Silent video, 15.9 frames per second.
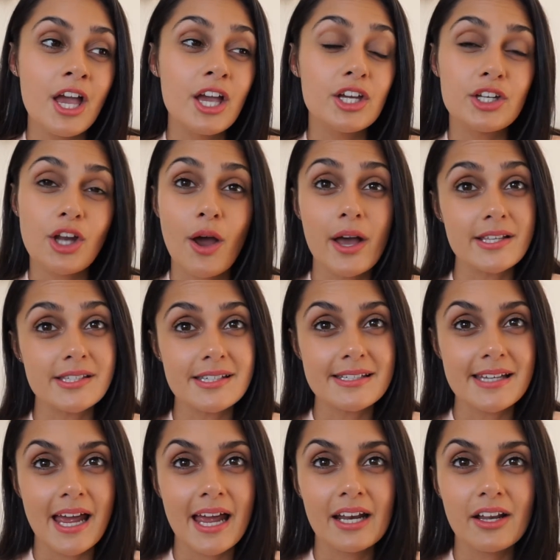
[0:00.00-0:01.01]
you know, as
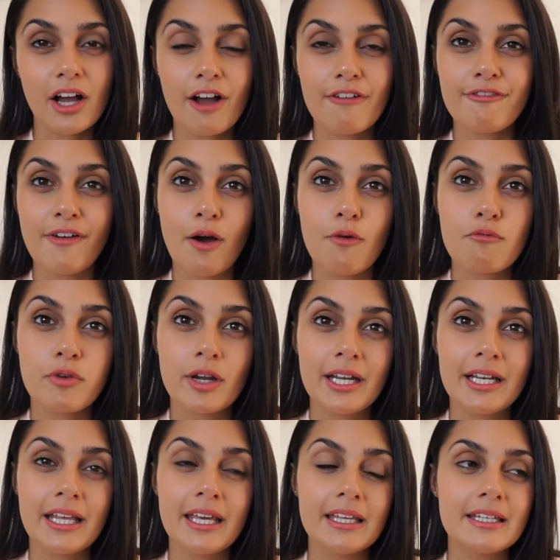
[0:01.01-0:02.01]
today, like I felt
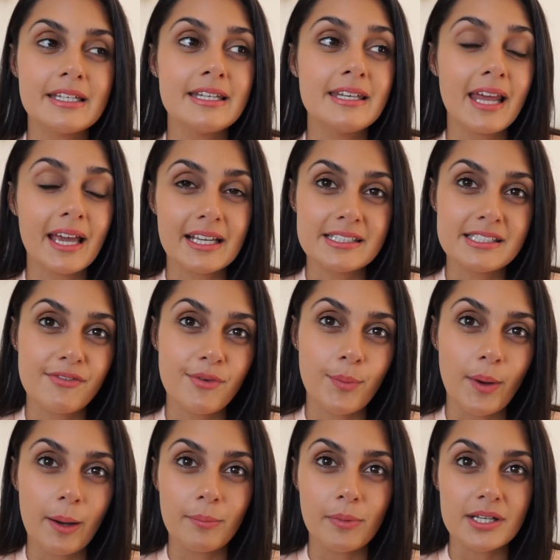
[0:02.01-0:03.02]
really negative
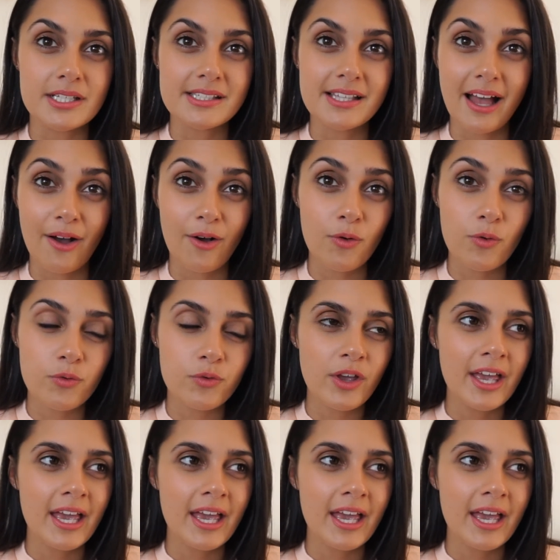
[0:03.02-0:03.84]
about myself,